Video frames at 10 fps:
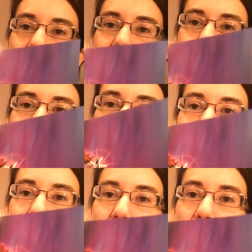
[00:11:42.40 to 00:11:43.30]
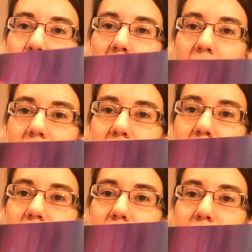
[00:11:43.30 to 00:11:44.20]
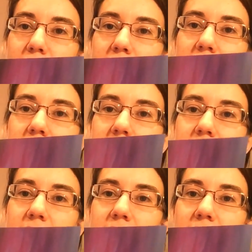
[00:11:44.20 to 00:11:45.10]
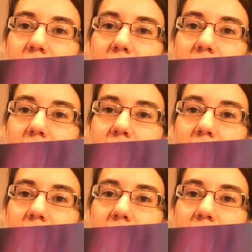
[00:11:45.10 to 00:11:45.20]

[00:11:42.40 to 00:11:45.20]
there's a little pullout of the